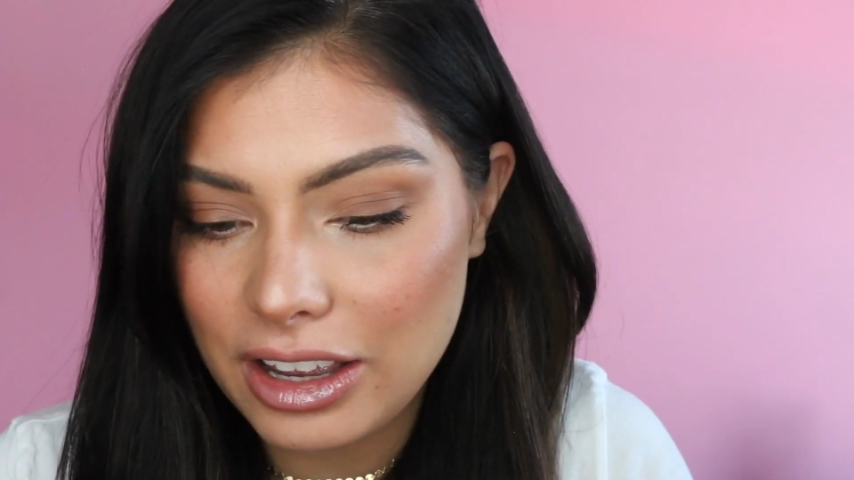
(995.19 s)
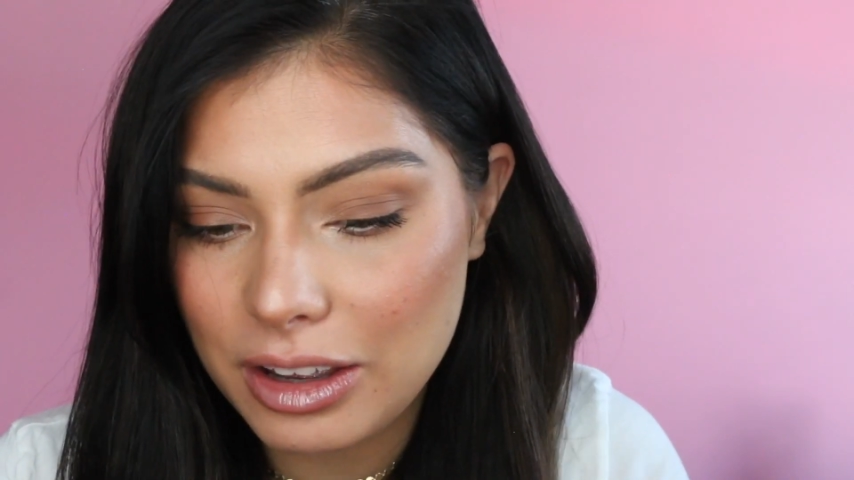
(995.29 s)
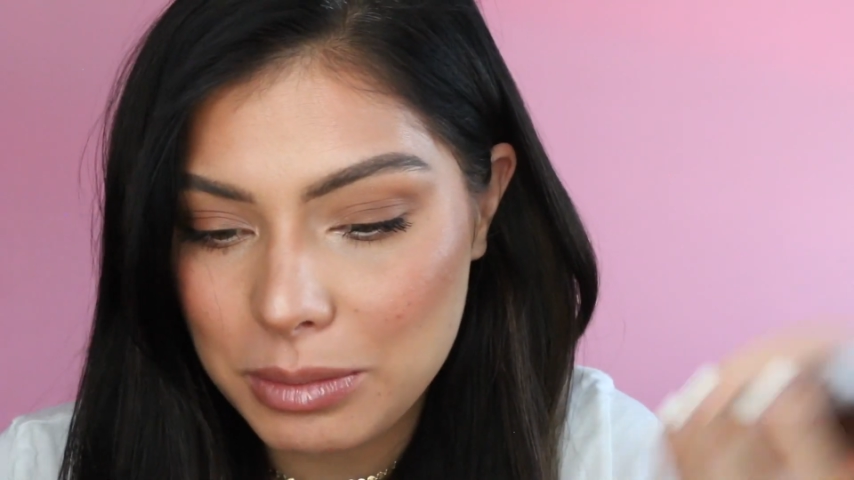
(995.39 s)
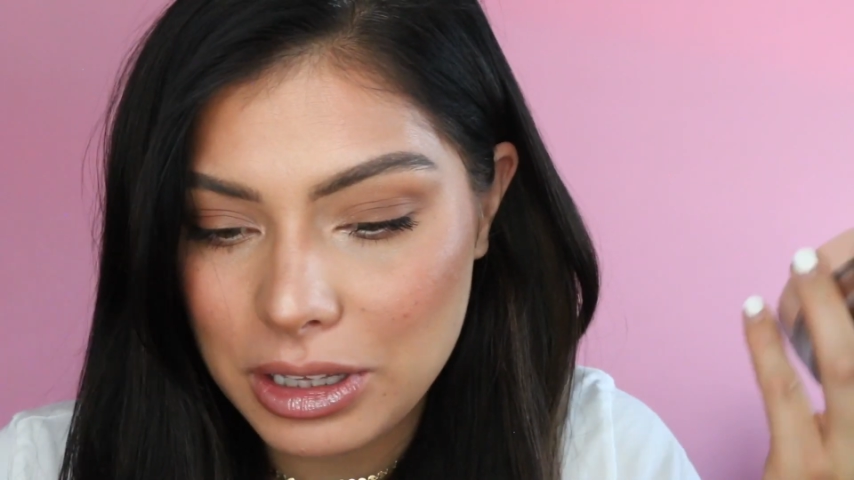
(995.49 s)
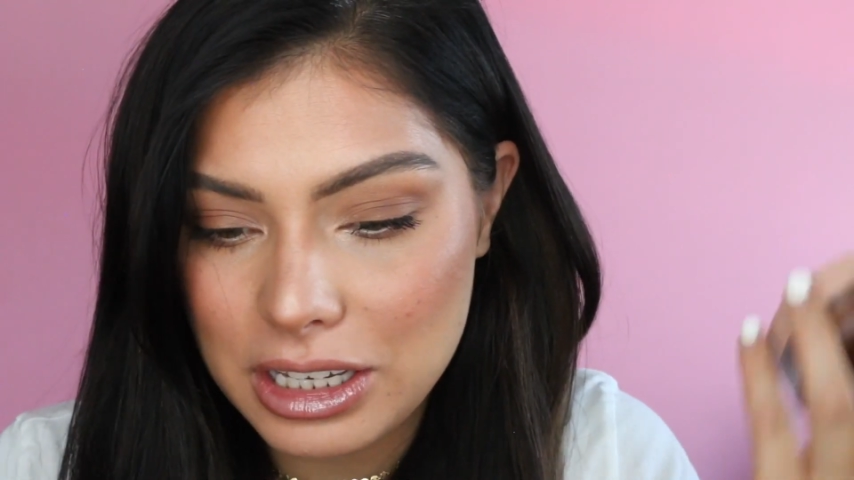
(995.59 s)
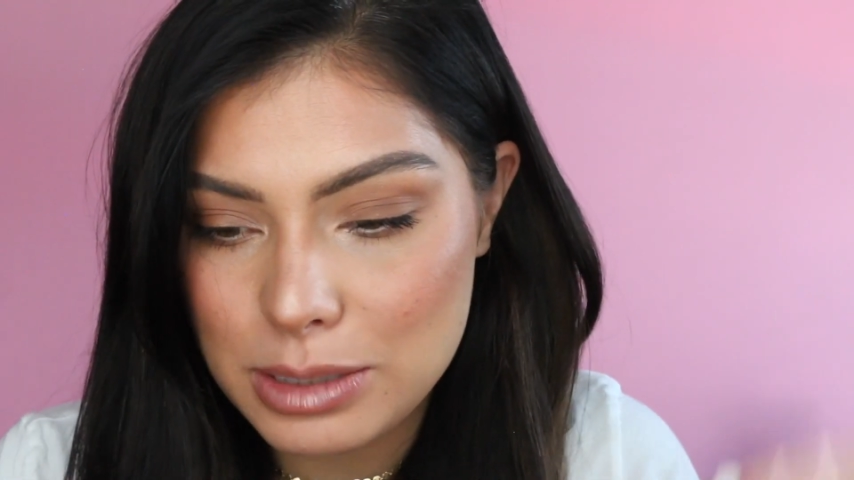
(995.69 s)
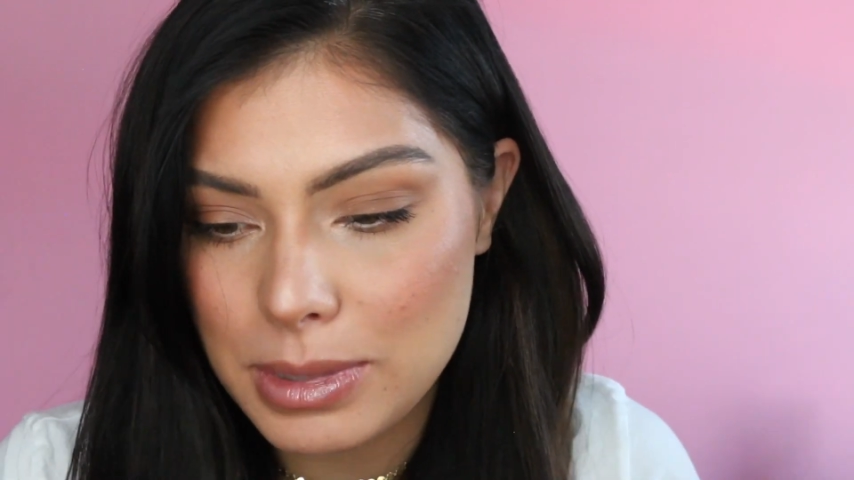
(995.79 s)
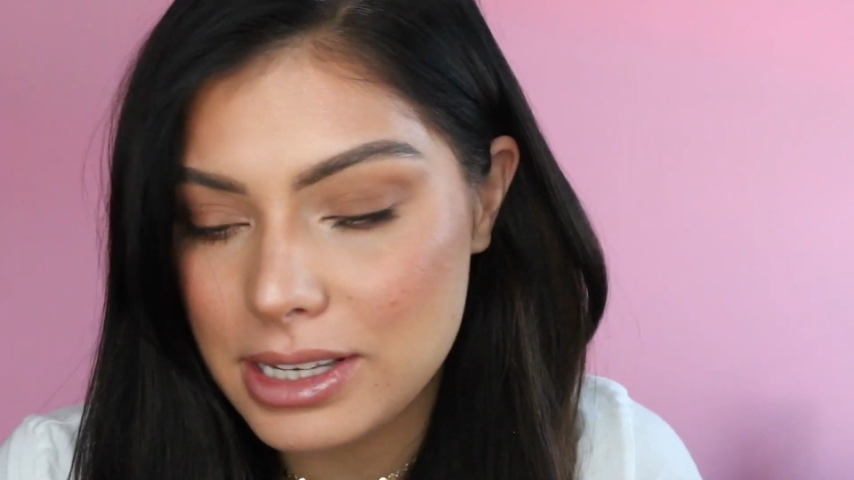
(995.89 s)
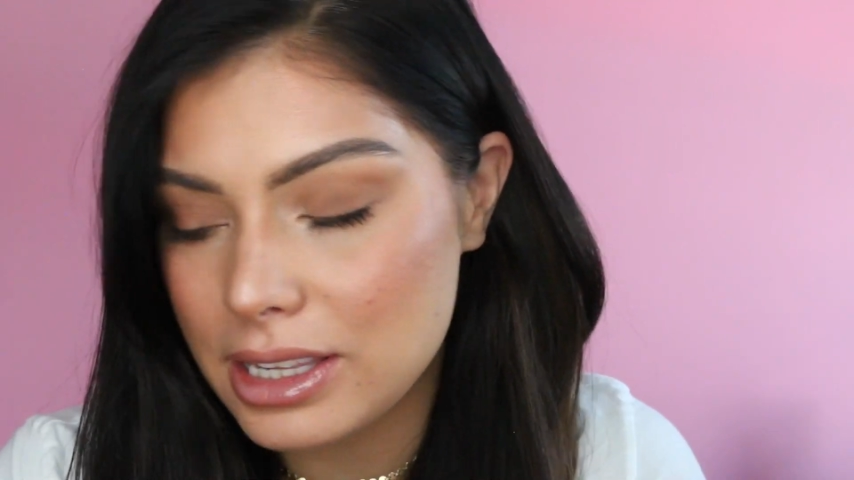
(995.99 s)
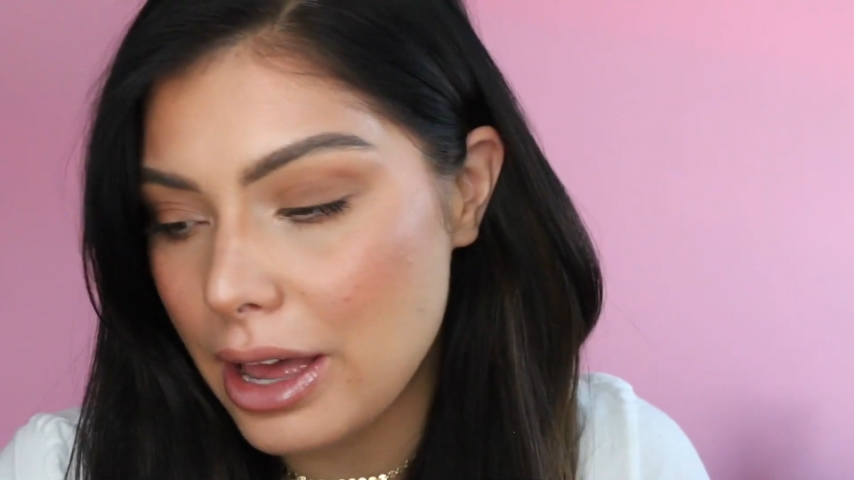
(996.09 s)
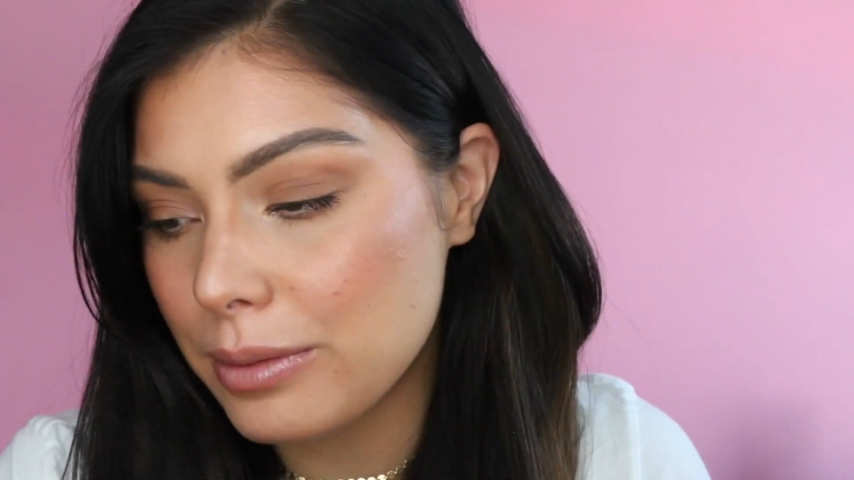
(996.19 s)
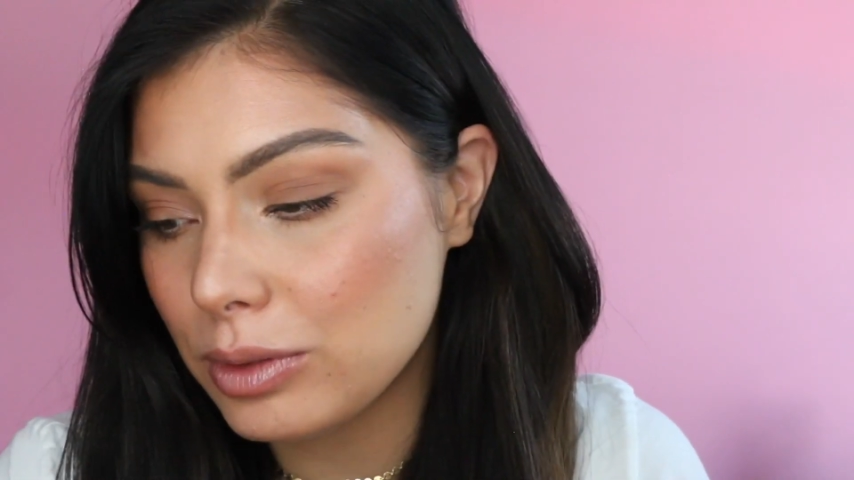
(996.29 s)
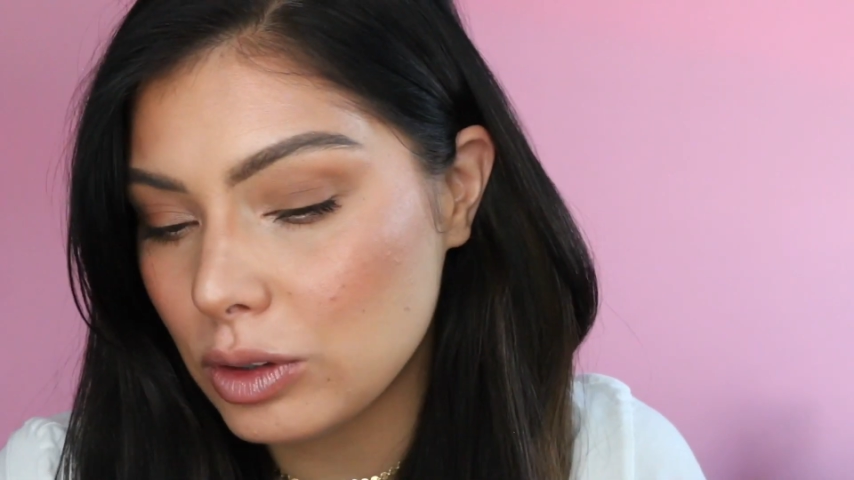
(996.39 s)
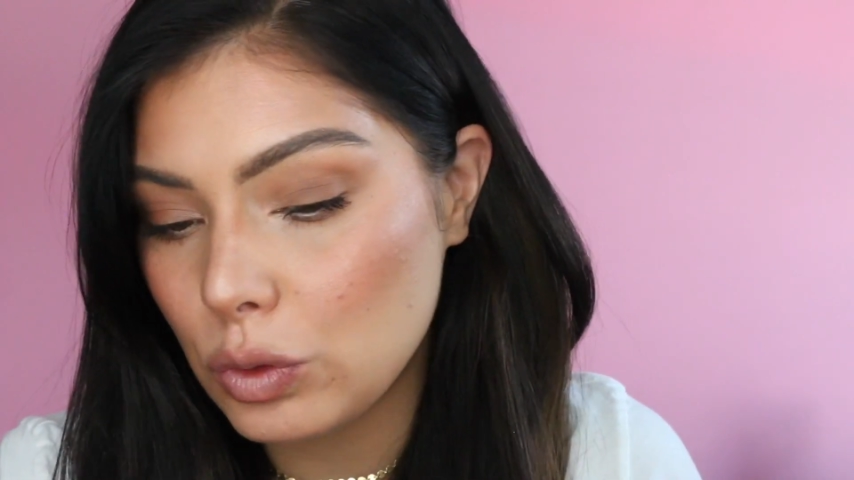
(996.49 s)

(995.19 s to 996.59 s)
completely spaced that.